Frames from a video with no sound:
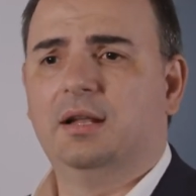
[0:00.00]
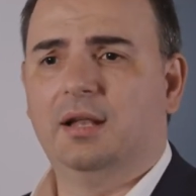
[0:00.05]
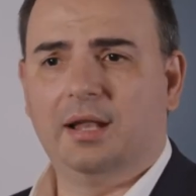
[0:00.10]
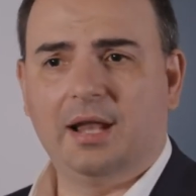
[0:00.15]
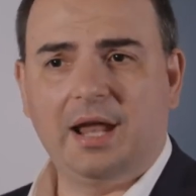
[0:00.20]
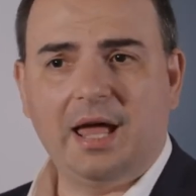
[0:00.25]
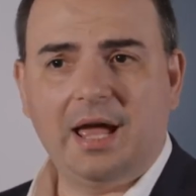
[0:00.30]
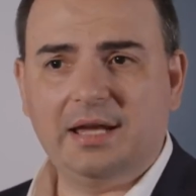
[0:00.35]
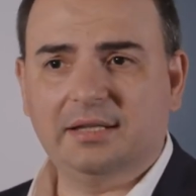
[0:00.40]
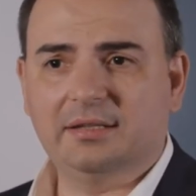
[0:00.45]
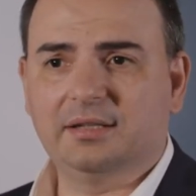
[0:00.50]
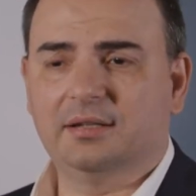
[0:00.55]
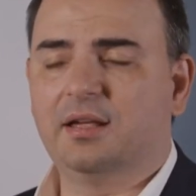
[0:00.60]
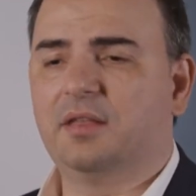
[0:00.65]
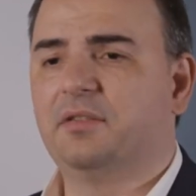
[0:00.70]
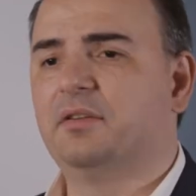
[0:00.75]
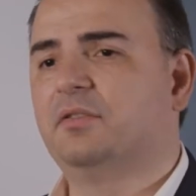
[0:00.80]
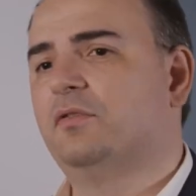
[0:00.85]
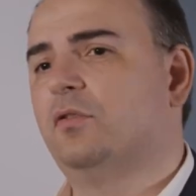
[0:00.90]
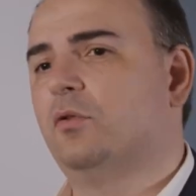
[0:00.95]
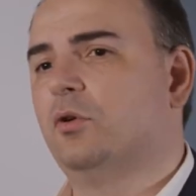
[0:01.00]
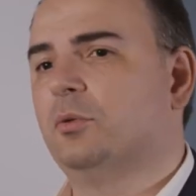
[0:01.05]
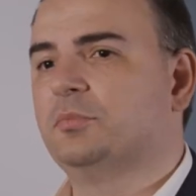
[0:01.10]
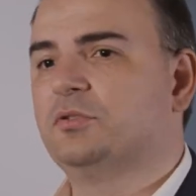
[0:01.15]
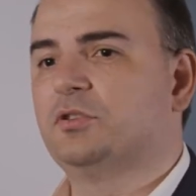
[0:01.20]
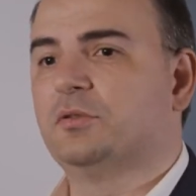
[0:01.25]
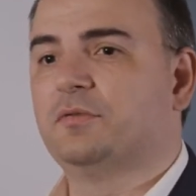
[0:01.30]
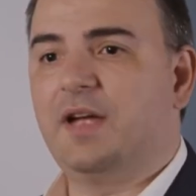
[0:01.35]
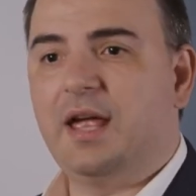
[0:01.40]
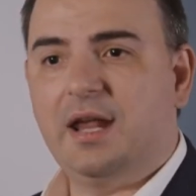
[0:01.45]
light and other
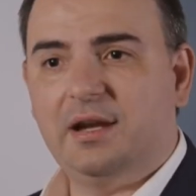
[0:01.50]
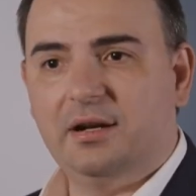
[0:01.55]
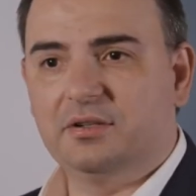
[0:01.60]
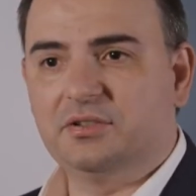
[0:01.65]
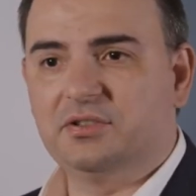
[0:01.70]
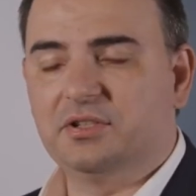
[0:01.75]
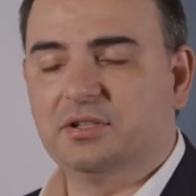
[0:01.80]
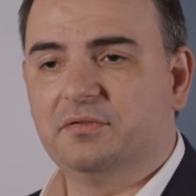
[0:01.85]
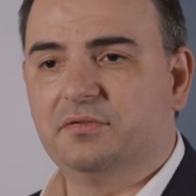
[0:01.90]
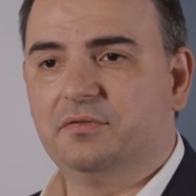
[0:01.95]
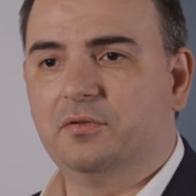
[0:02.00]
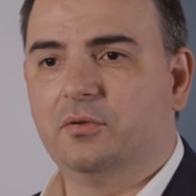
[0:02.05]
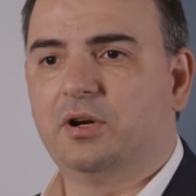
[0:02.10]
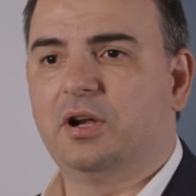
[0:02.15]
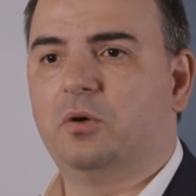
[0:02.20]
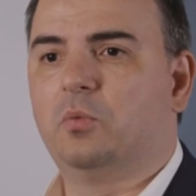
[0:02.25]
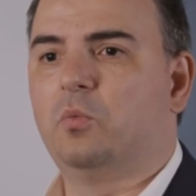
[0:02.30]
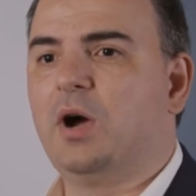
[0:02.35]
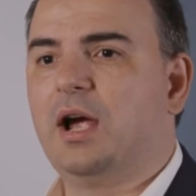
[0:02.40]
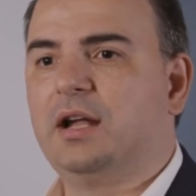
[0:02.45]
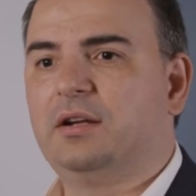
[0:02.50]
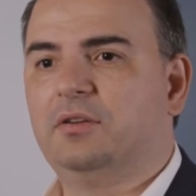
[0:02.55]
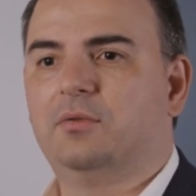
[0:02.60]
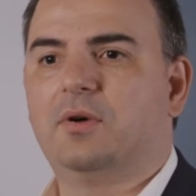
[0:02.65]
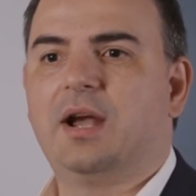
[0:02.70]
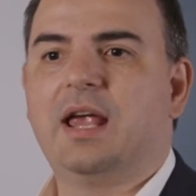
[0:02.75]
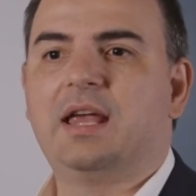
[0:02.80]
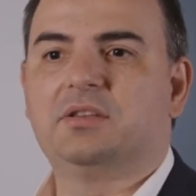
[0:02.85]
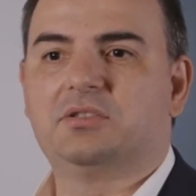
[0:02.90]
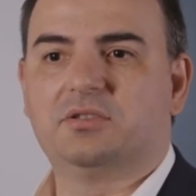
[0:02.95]
forms of energy for a wide
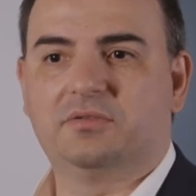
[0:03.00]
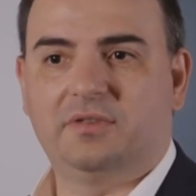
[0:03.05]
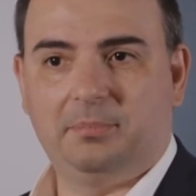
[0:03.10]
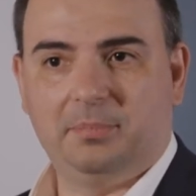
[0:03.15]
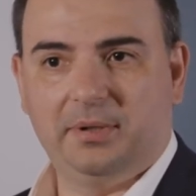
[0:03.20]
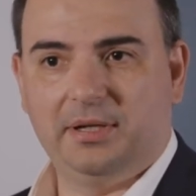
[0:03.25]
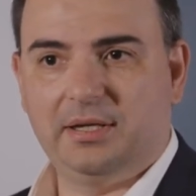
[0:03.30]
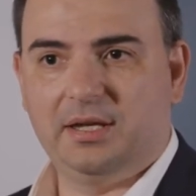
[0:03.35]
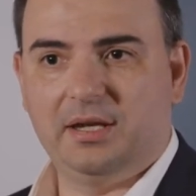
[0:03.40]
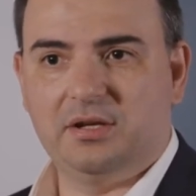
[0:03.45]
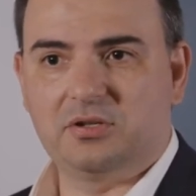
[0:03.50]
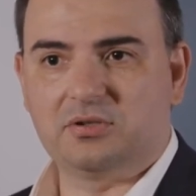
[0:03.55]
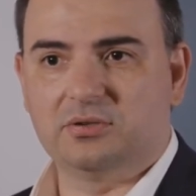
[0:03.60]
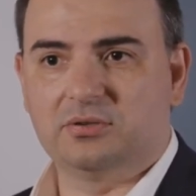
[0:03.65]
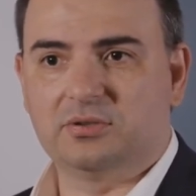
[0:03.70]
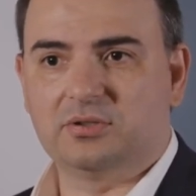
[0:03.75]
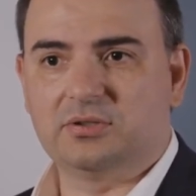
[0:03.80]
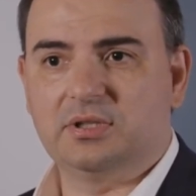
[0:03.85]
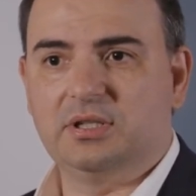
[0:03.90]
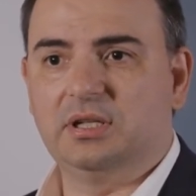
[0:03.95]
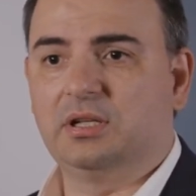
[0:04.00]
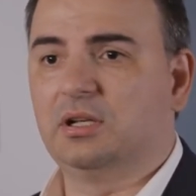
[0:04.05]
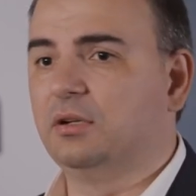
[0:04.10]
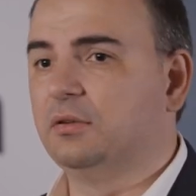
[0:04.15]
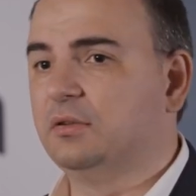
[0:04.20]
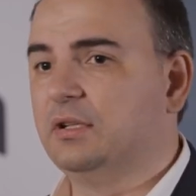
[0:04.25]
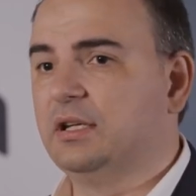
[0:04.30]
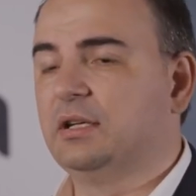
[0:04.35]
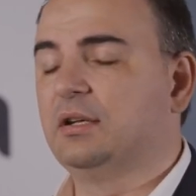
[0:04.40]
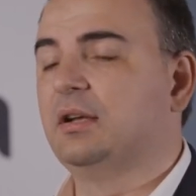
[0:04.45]
range of applications,
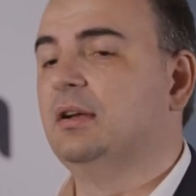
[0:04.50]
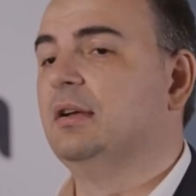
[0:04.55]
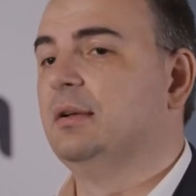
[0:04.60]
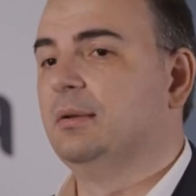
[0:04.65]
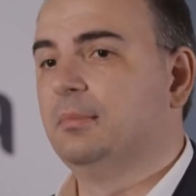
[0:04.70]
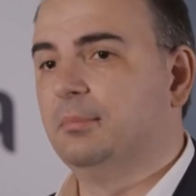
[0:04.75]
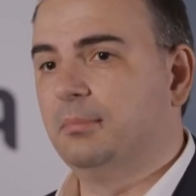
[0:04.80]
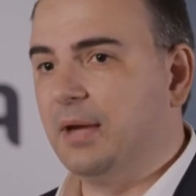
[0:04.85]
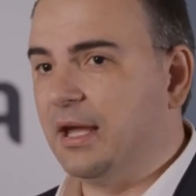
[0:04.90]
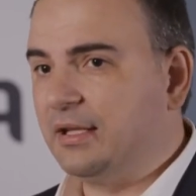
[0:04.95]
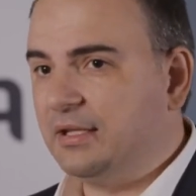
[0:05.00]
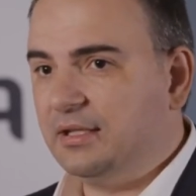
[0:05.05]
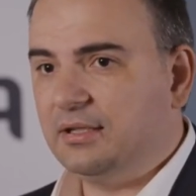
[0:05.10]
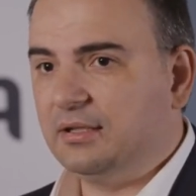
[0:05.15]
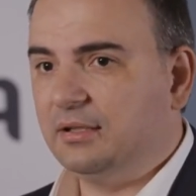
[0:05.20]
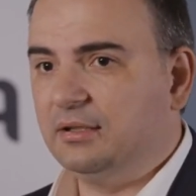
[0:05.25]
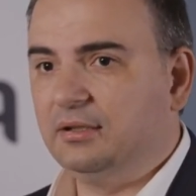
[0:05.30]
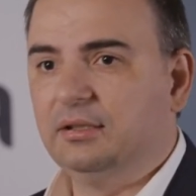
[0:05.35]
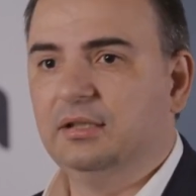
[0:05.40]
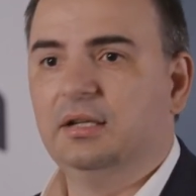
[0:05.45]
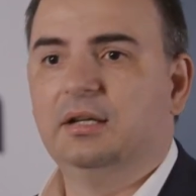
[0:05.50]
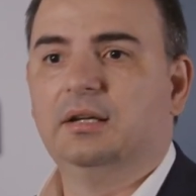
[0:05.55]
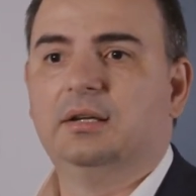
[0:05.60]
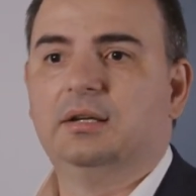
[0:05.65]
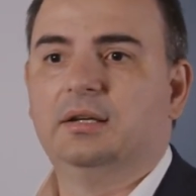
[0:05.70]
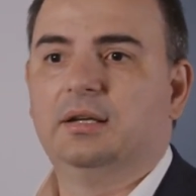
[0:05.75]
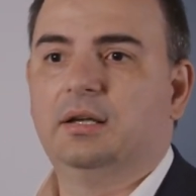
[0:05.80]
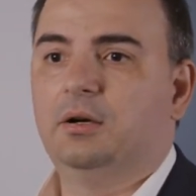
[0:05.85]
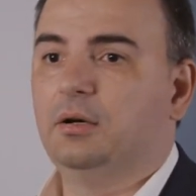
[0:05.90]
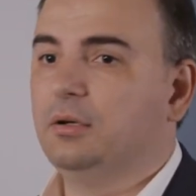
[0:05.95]
including medical,
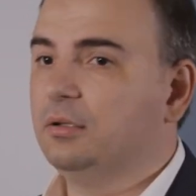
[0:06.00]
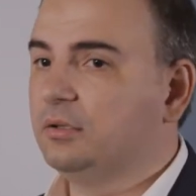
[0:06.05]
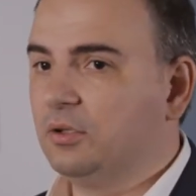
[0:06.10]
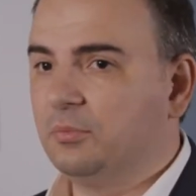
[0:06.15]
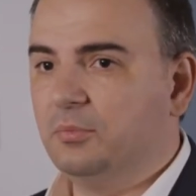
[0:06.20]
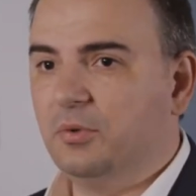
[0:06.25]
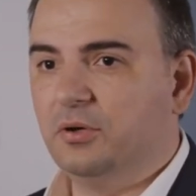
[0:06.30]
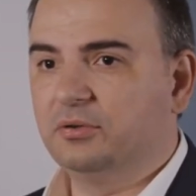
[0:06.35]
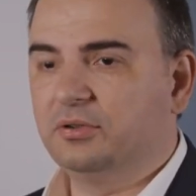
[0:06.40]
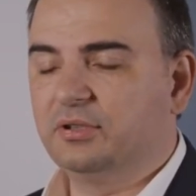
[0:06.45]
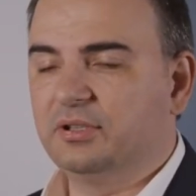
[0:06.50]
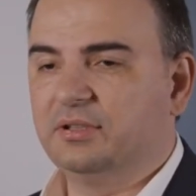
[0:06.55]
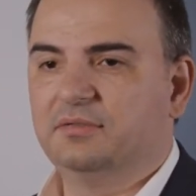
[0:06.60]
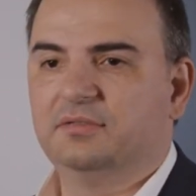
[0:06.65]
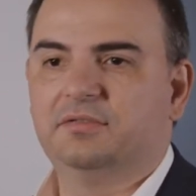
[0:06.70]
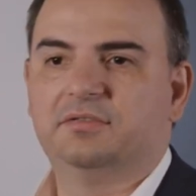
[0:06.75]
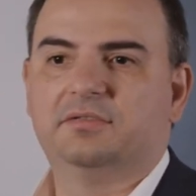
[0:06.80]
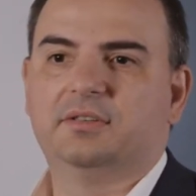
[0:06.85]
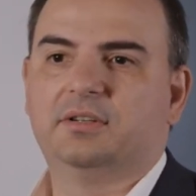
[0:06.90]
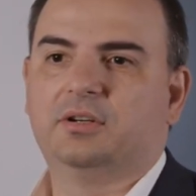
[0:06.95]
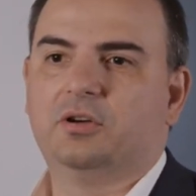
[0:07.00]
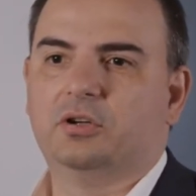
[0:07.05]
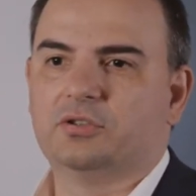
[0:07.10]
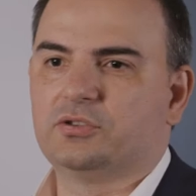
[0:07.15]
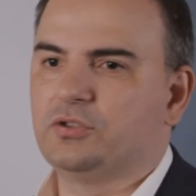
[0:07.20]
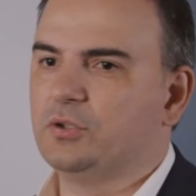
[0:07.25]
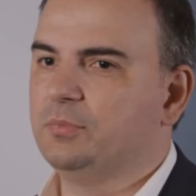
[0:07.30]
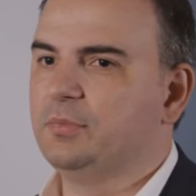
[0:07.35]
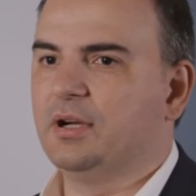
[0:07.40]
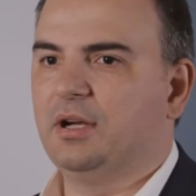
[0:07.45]
automotive,
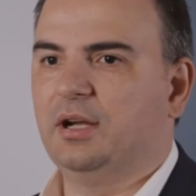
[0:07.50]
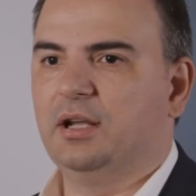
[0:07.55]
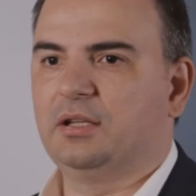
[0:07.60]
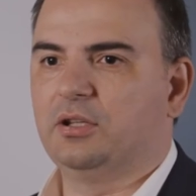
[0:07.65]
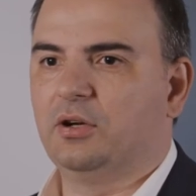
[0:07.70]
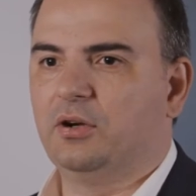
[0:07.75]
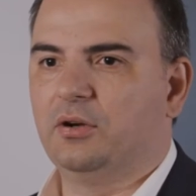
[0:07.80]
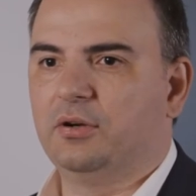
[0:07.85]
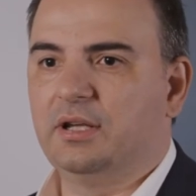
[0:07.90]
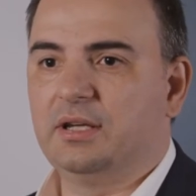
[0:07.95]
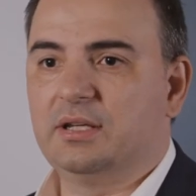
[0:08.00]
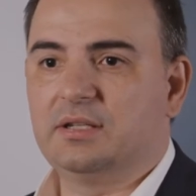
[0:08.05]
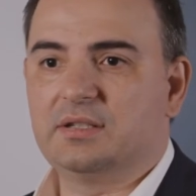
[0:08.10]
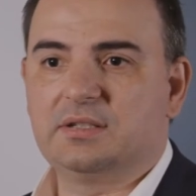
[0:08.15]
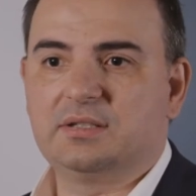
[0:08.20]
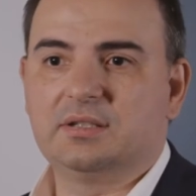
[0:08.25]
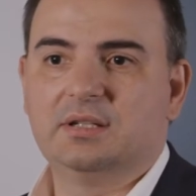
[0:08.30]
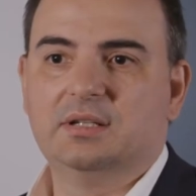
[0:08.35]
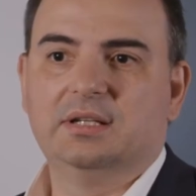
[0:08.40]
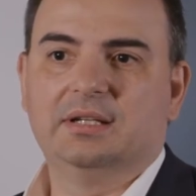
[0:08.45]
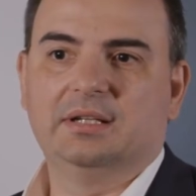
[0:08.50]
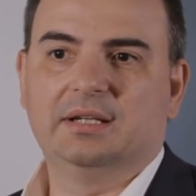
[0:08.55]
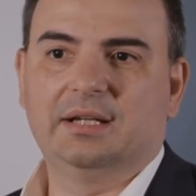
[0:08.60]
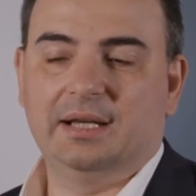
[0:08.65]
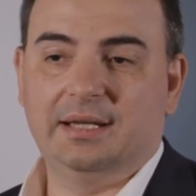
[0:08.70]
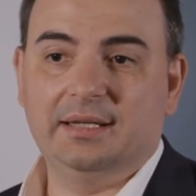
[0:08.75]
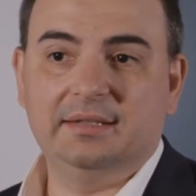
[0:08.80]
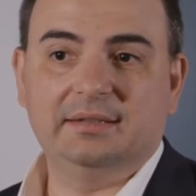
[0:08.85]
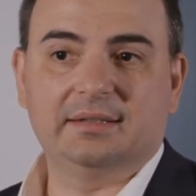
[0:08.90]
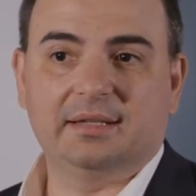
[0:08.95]
consumer electronics,
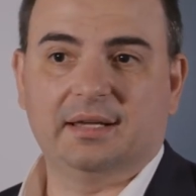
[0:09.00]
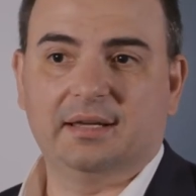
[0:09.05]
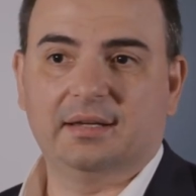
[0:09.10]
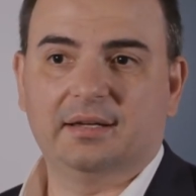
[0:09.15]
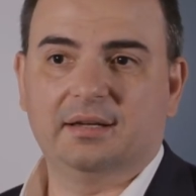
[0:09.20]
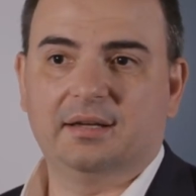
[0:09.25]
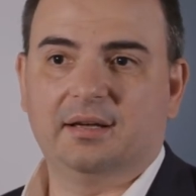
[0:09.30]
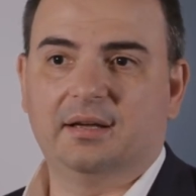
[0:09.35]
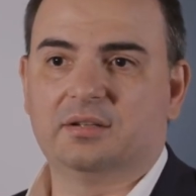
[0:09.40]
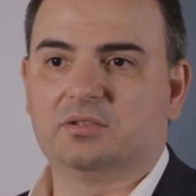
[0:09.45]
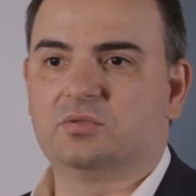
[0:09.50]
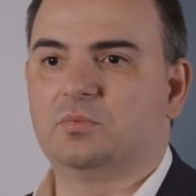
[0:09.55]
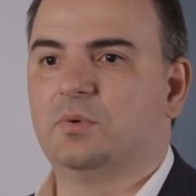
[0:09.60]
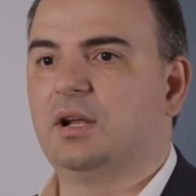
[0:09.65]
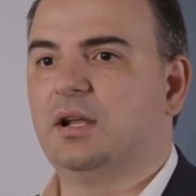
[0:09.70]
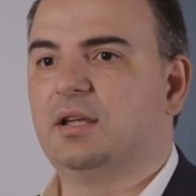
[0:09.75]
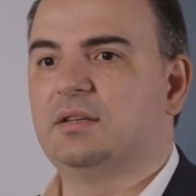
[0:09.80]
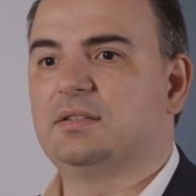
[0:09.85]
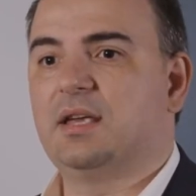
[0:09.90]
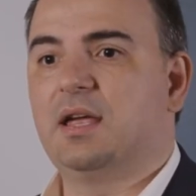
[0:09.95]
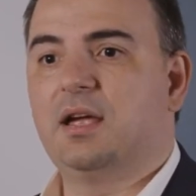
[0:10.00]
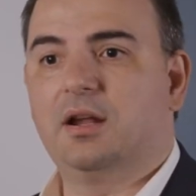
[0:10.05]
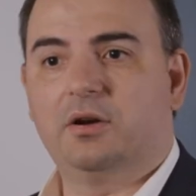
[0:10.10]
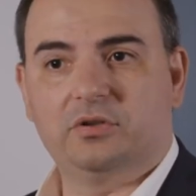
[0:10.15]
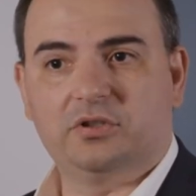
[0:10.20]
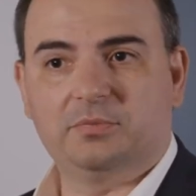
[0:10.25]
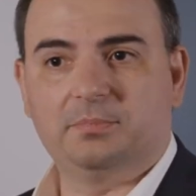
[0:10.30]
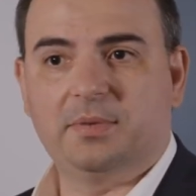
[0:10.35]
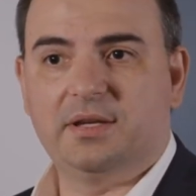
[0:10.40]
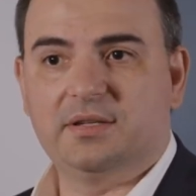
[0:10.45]
clean tech, as well as
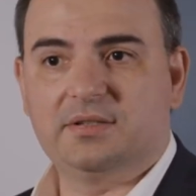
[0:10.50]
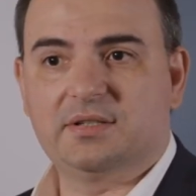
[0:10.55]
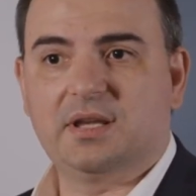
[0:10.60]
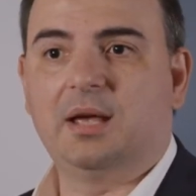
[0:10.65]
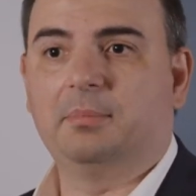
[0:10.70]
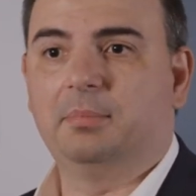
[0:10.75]
aerospace